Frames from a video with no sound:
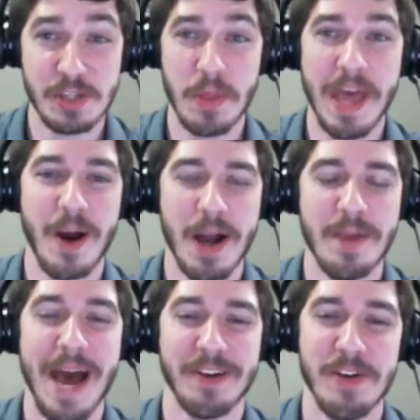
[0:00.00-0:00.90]
that
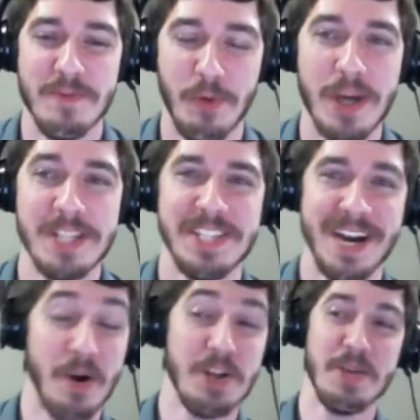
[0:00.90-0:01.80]
automatically voids that
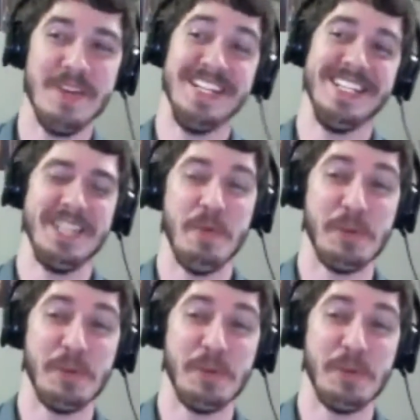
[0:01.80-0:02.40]
argument that we're